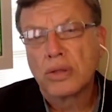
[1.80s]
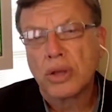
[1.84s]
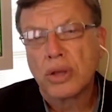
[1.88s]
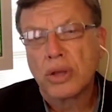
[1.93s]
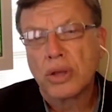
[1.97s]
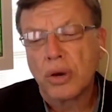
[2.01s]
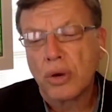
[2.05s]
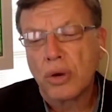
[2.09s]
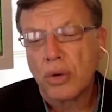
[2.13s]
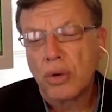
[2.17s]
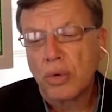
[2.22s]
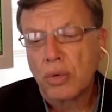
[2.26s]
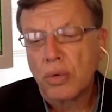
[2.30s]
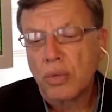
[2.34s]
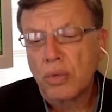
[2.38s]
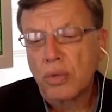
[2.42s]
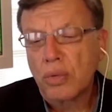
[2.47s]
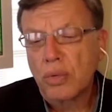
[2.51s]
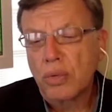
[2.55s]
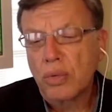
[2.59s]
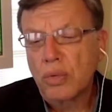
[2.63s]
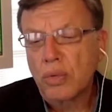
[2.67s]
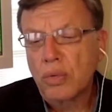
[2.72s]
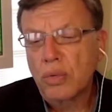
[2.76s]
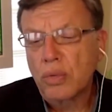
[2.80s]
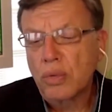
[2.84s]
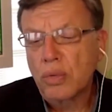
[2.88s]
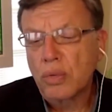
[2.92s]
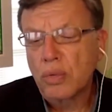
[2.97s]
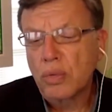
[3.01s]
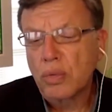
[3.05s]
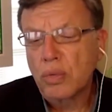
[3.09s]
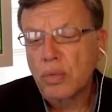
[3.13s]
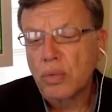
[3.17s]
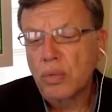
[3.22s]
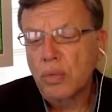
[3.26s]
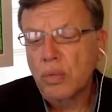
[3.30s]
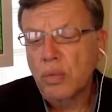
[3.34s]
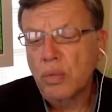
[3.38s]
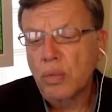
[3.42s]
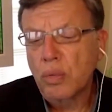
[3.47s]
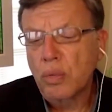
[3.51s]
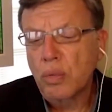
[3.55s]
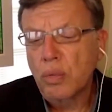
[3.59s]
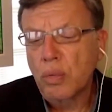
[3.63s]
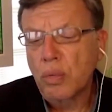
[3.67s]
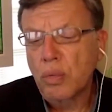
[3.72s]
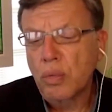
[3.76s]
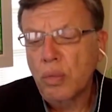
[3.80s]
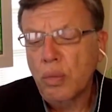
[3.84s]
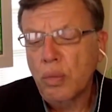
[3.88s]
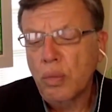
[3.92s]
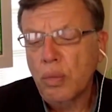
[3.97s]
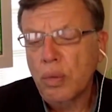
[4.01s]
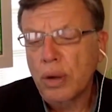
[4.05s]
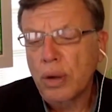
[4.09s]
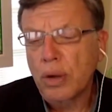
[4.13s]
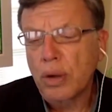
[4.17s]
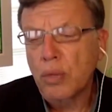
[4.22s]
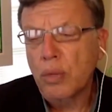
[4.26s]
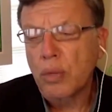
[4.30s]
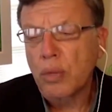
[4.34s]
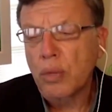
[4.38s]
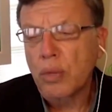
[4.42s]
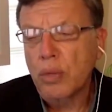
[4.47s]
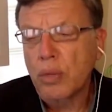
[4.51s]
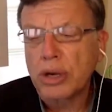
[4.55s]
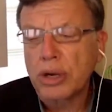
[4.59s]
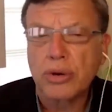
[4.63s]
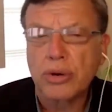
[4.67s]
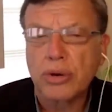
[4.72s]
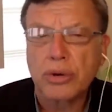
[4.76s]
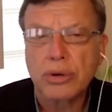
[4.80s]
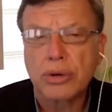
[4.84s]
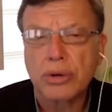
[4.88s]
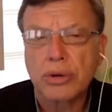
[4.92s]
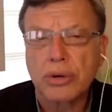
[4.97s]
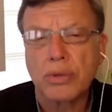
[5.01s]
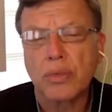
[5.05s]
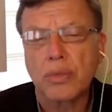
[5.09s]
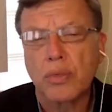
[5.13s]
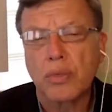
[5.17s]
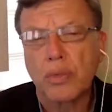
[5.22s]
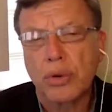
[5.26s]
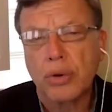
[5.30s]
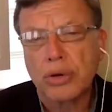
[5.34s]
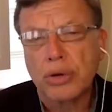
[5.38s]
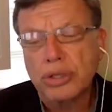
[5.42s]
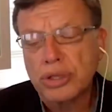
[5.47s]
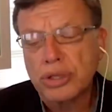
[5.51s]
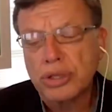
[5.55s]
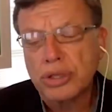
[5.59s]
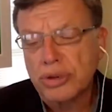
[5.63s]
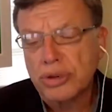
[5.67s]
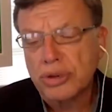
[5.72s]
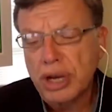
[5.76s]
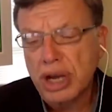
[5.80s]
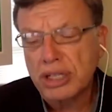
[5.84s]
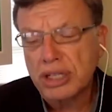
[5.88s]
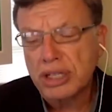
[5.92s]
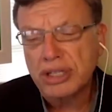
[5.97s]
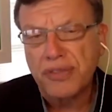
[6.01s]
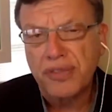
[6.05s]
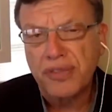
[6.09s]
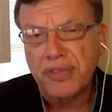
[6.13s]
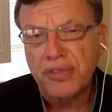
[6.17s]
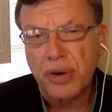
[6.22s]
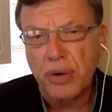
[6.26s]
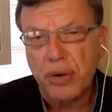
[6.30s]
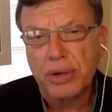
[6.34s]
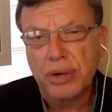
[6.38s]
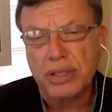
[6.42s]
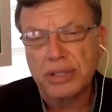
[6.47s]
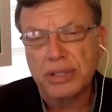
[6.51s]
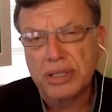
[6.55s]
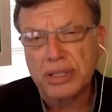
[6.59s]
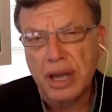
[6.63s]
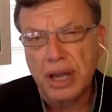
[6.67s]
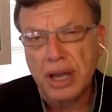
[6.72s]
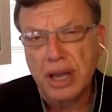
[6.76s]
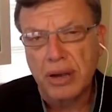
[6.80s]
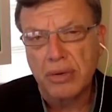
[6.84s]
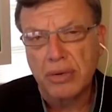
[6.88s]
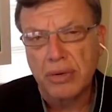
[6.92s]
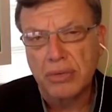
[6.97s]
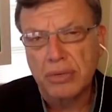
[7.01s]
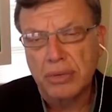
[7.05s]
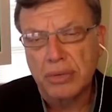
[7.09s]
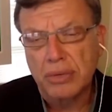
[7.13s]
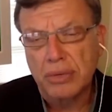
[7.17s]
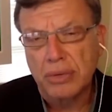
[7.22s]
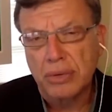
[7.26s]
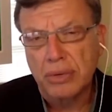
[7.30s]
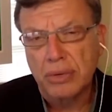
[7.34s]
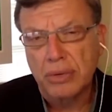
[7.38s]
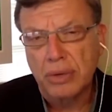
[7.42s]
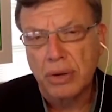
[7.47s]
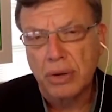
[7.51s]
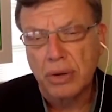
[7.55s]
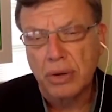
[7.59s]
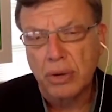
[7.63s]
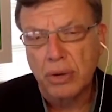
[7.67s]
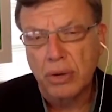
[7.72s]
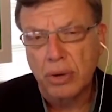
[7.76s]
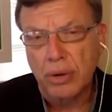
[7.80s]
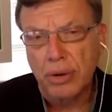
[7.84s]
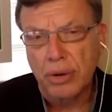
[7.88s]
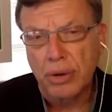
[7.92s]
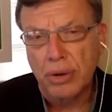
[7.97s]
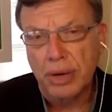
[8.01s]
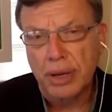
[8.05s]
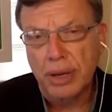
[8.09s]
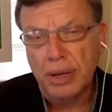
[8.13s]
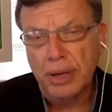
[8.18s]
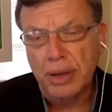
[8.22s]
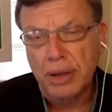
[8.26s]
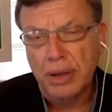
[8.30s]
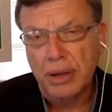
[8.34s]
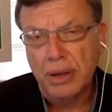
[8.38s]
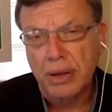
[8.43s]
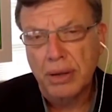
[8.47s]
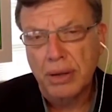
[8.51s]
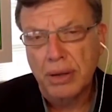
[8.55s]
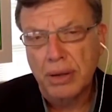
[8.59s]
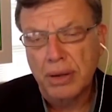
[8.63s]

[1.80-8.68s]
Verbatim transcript: So, what when you're where's your next focus now, Corey?